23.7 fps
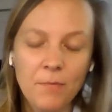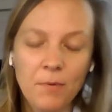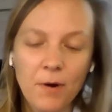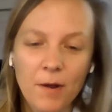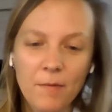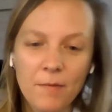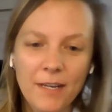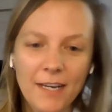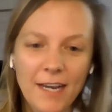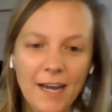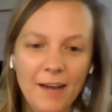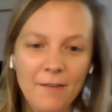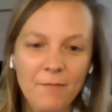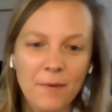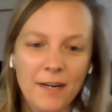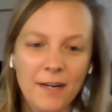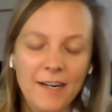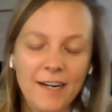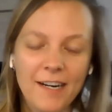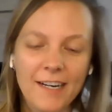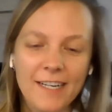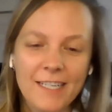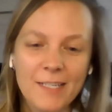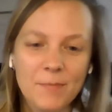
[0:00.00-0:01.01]
you probably have
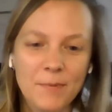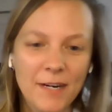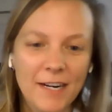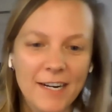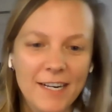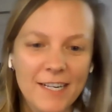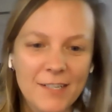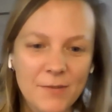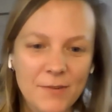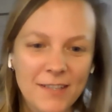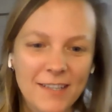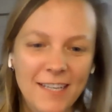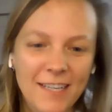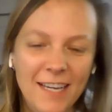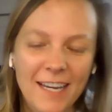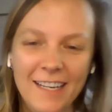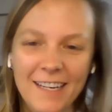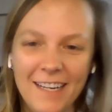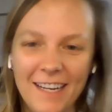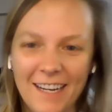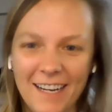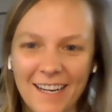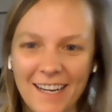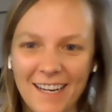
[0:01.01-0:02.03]
better experience with that
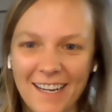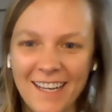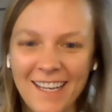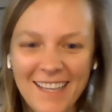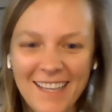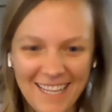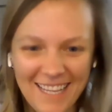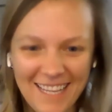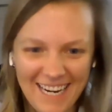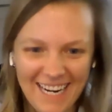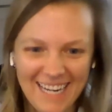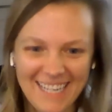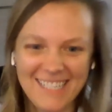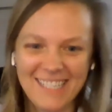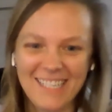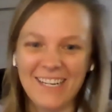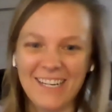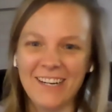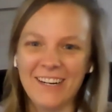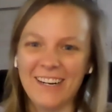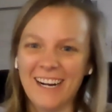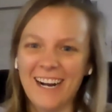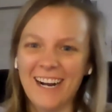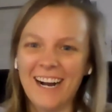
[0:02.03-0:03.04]
uh, than I do.
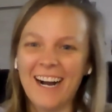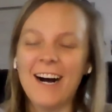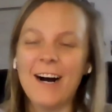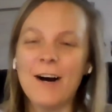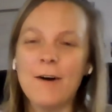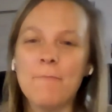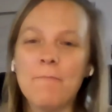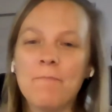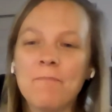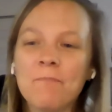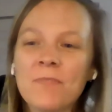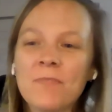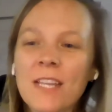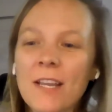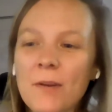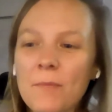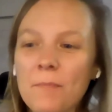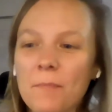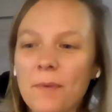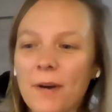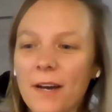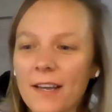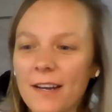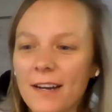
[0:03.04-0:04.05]
Um,
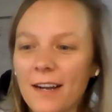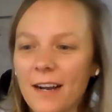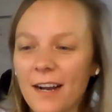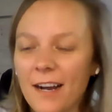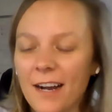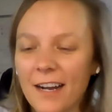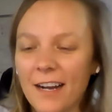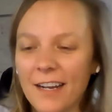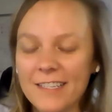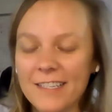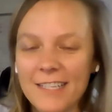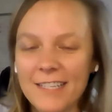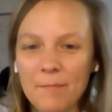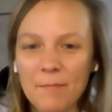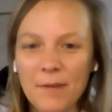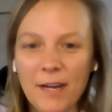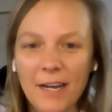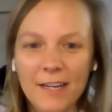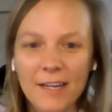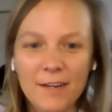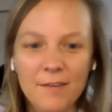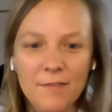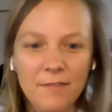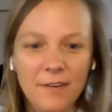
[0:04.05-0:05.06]
but because uh, I'm
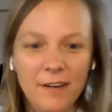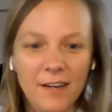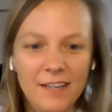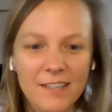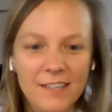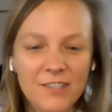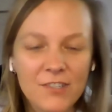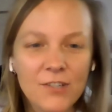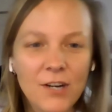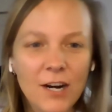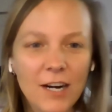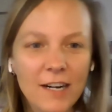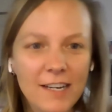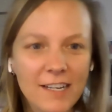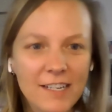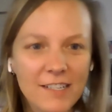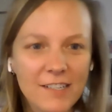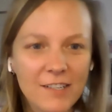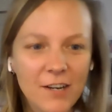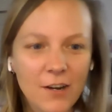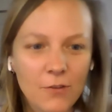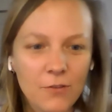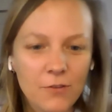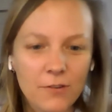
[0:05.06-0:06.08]
kind of uh, starting
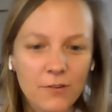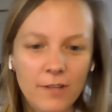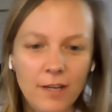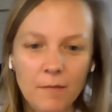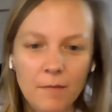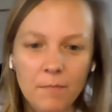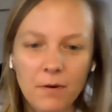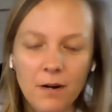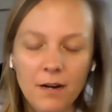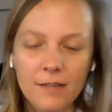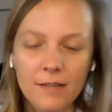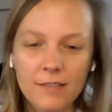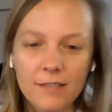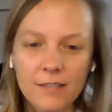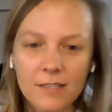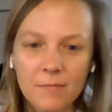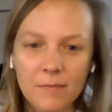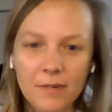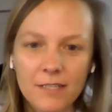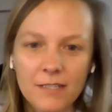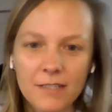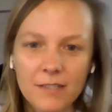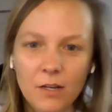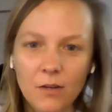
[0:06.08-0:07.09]
to go through that process
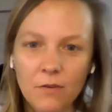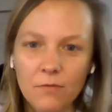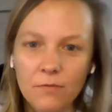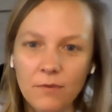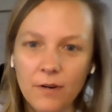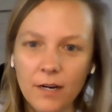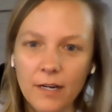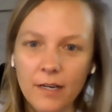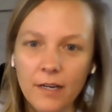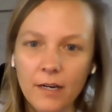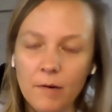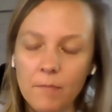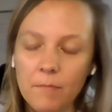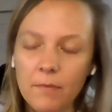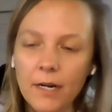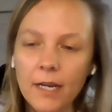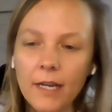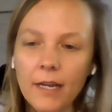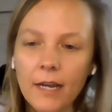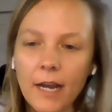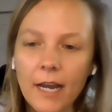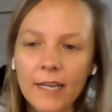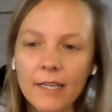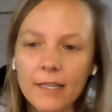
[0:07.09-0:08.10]
myself right here, but
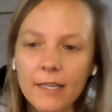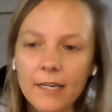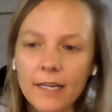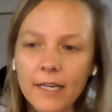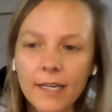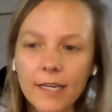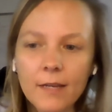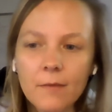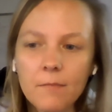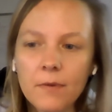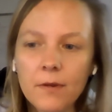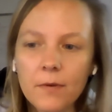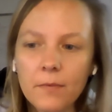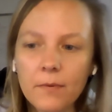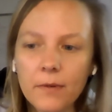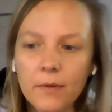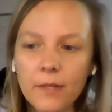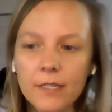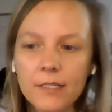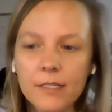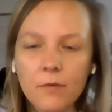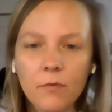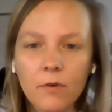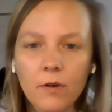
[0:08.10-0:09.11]
I, I think it can be
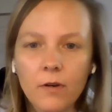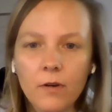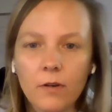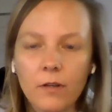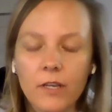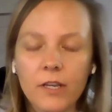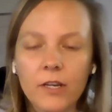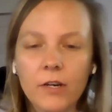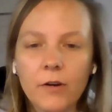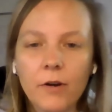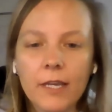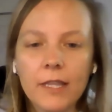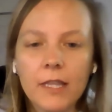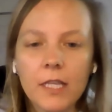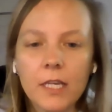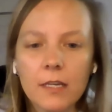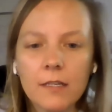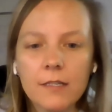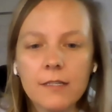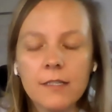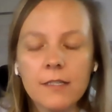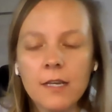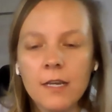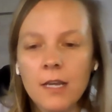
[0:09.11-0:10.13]
really difficult. You know, I think
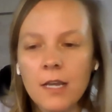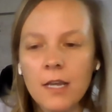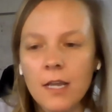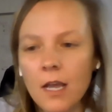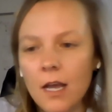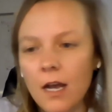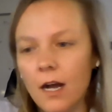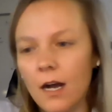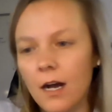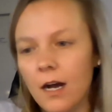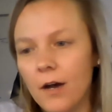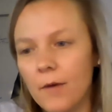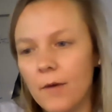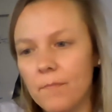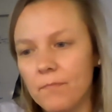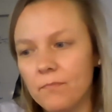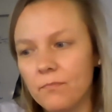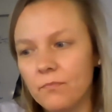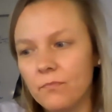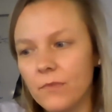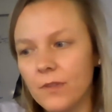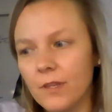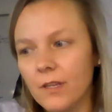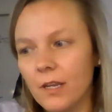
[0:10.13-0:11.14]
it's um,
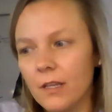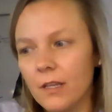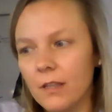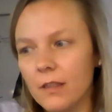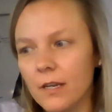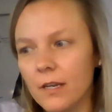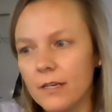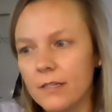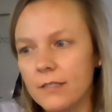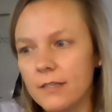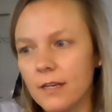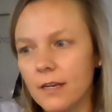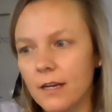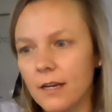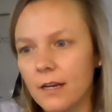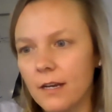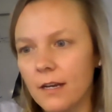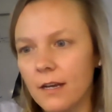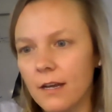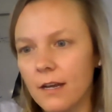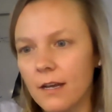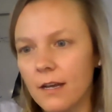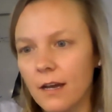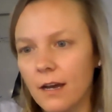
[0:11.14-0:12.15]
there's
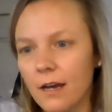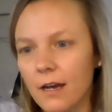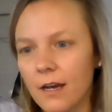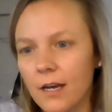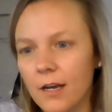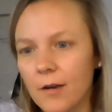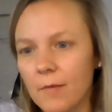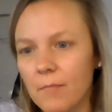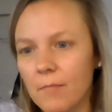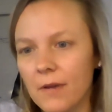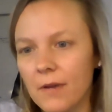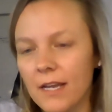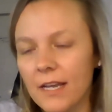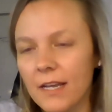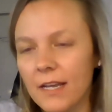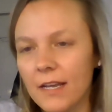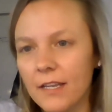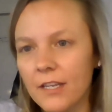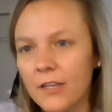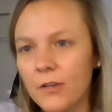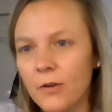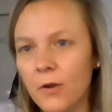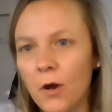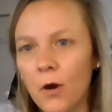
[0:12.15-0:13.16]
a um,
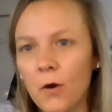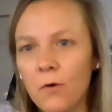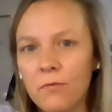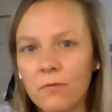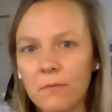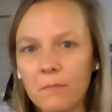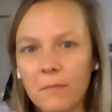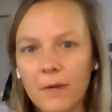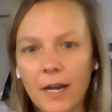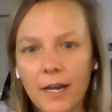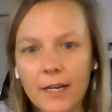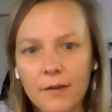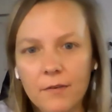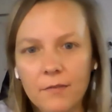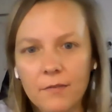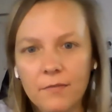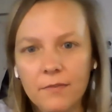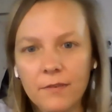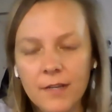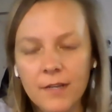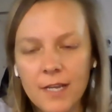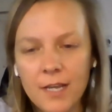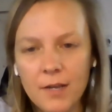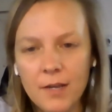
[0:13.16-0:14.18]
you go from kind of
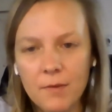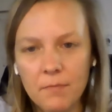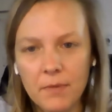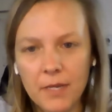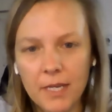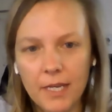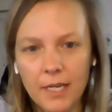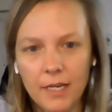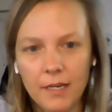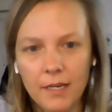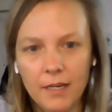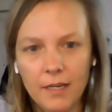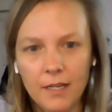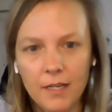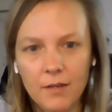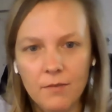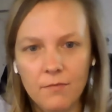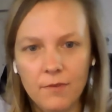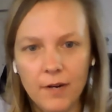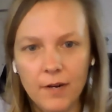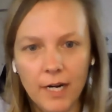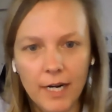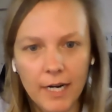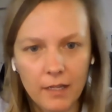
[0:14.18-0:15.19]
being
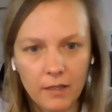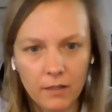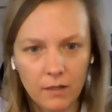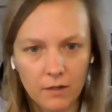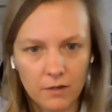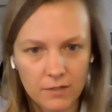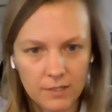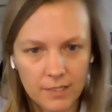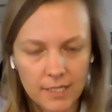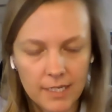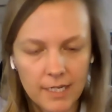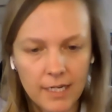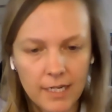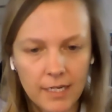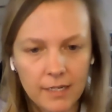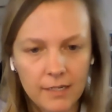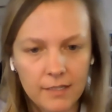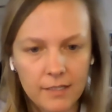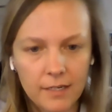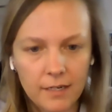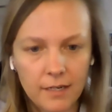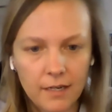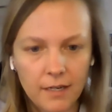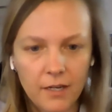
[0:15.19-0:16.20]
very close and
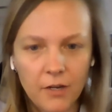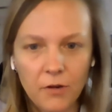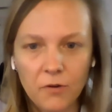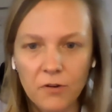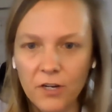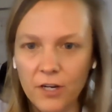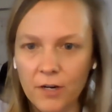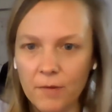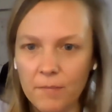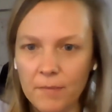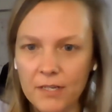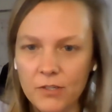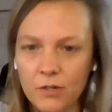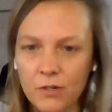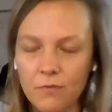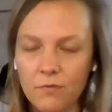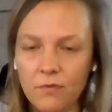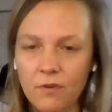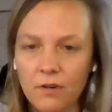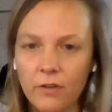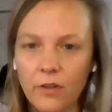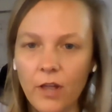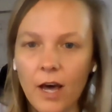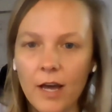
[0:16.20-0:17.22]
needing to go to your mentor
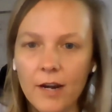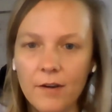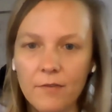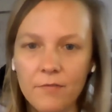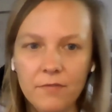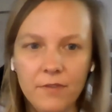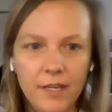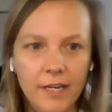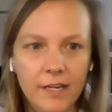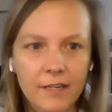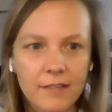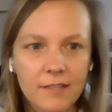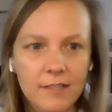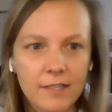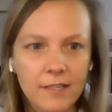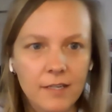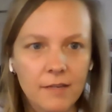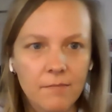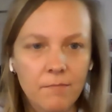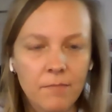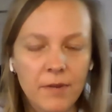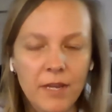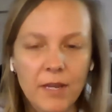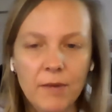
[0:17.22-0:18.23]
for a lot of things to
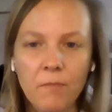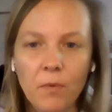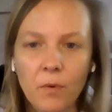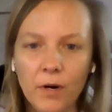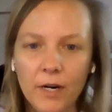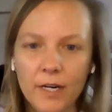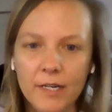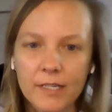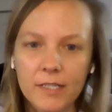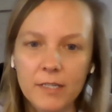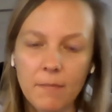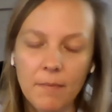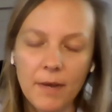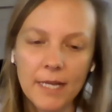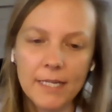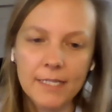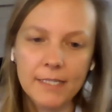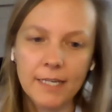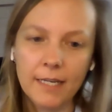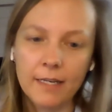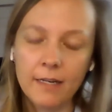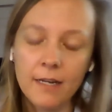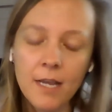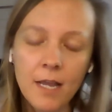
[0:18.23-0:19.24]
being more
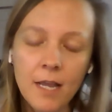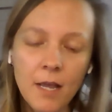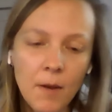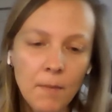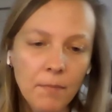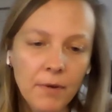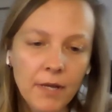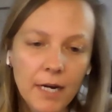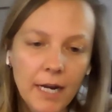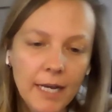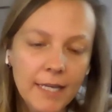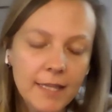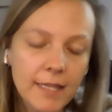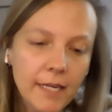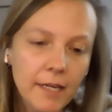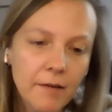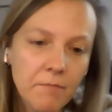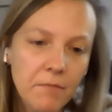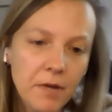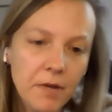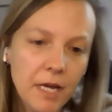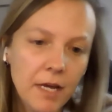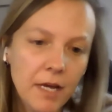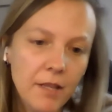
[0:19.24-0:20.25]
independent. But I think
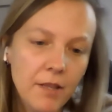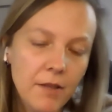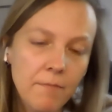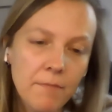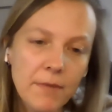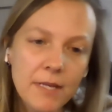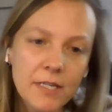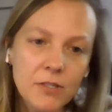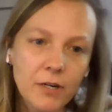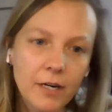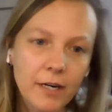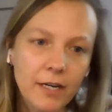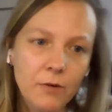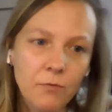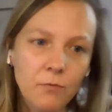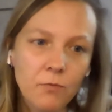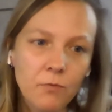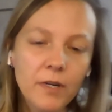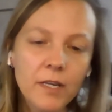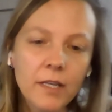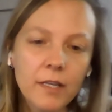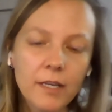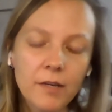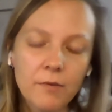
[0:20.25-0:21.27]
uh, the mentor can
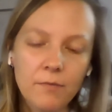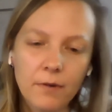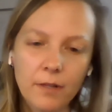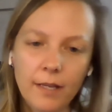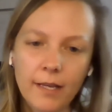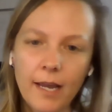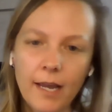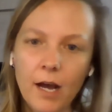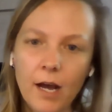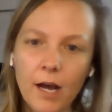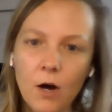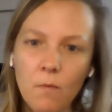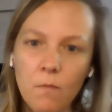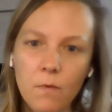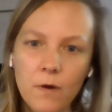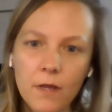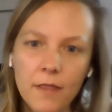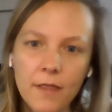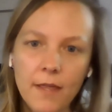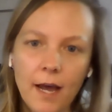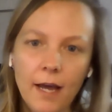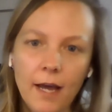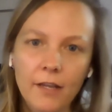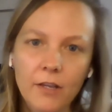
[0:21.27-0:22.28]
really, really help with
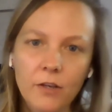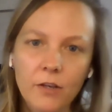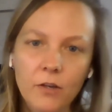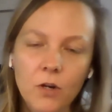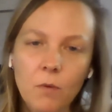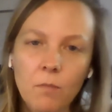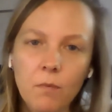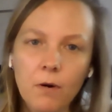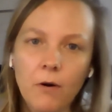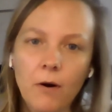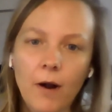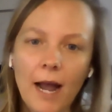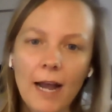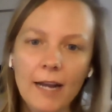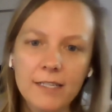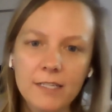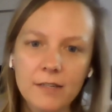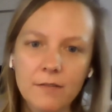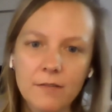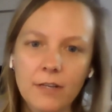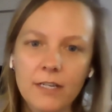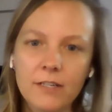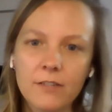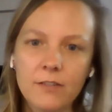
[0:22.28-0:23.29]
that. You know,
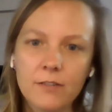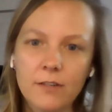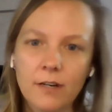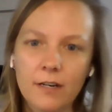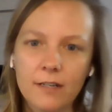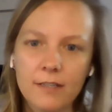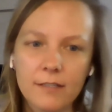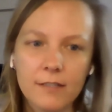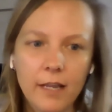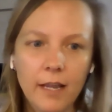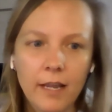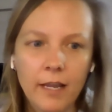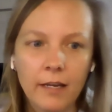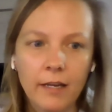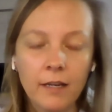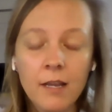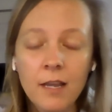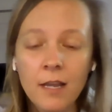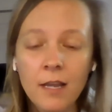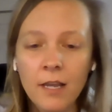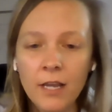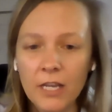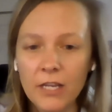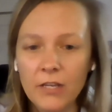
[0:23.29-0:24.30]
proactively start saying,
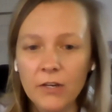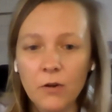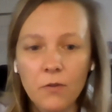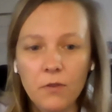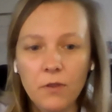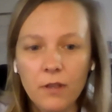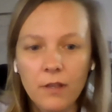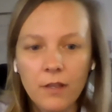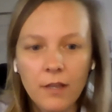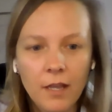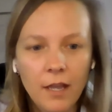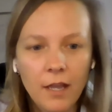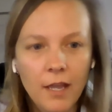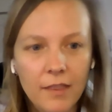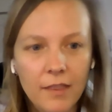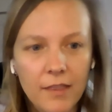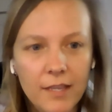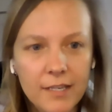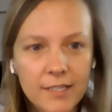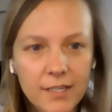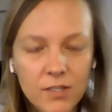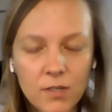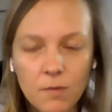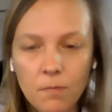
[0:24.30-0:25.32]
you know,
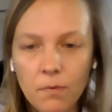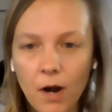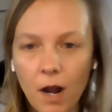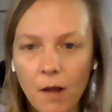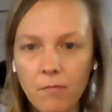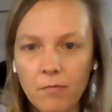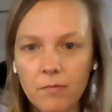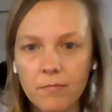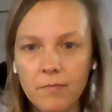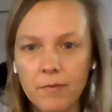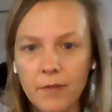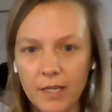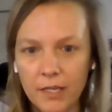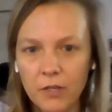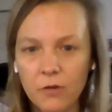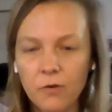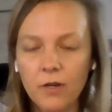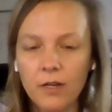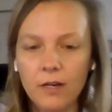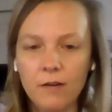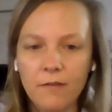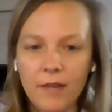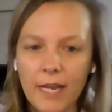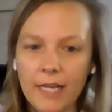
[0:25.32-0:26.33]
this is a problem that you
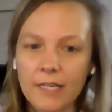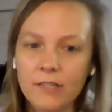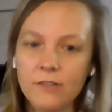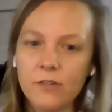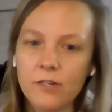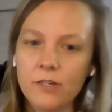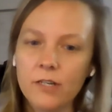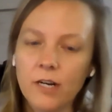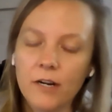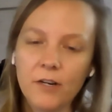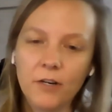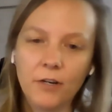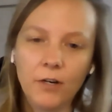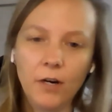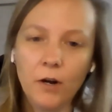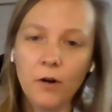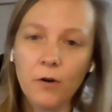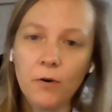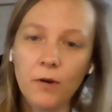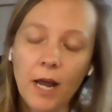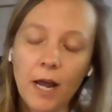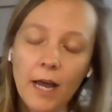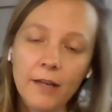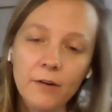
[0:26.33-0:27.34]
could have answered on your
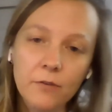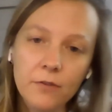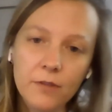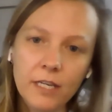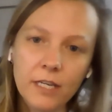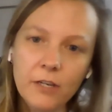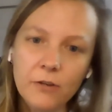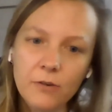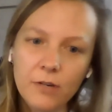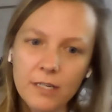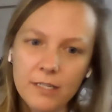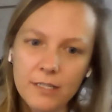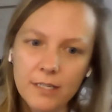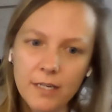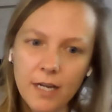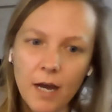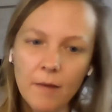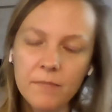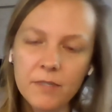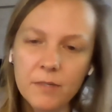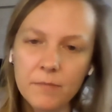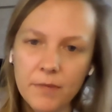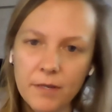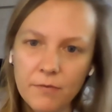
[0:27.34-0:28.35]
own. I don't think you need to
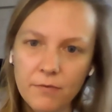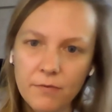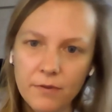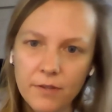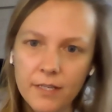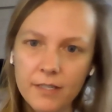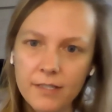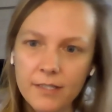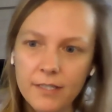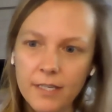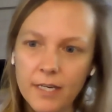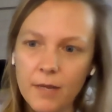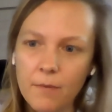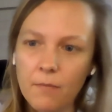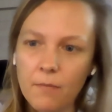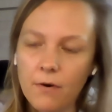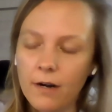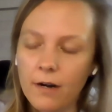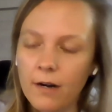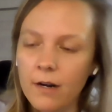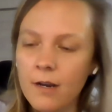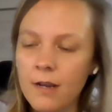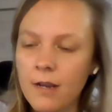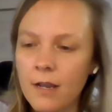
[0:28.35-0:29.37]
come to me for this
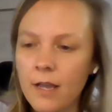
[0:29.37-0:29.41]
anymore.